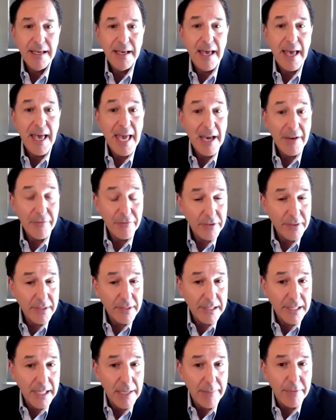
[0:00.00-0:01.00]
After the
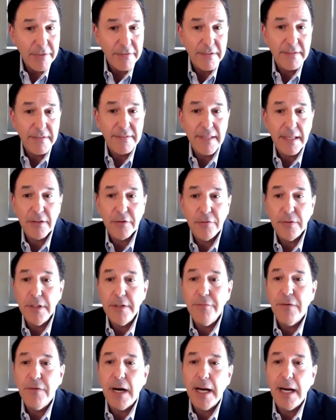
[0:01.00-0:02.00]
claim is
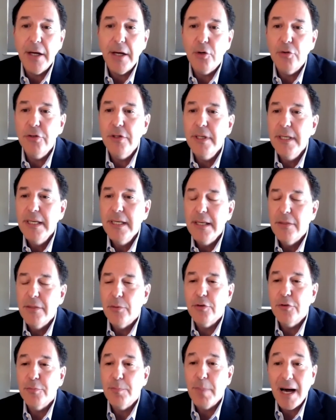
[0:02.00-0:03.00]
successfully filed, the
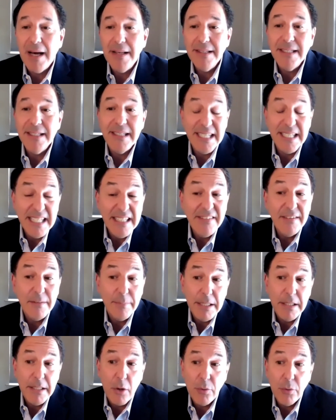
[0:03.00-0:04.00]
respondent needs to
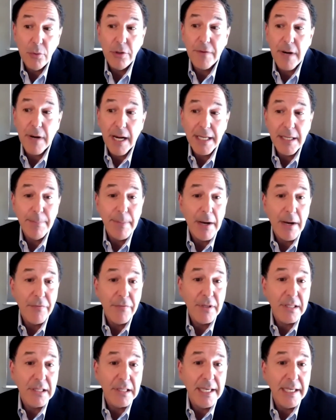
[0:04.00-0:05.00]
be notified about the
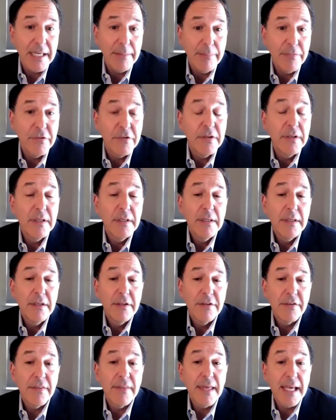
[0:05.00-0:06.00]
claims
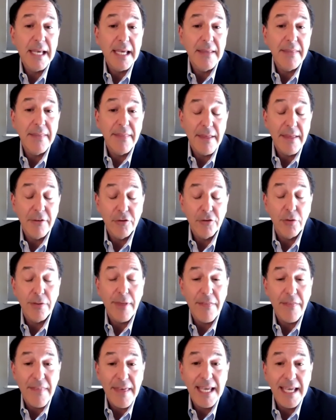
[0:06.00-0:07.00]
so
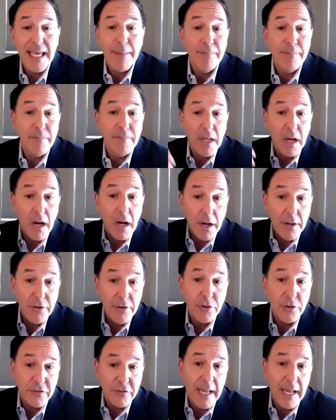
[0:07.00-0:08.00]
that they can
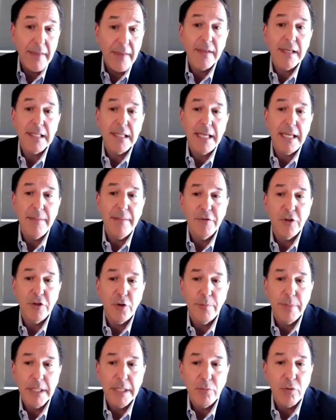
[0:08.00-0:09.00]
understand the claims that are
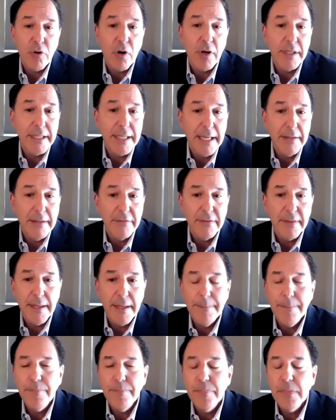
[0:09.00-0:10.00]
being brought against
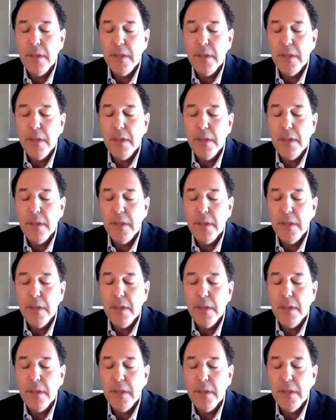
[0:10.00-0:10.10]
them,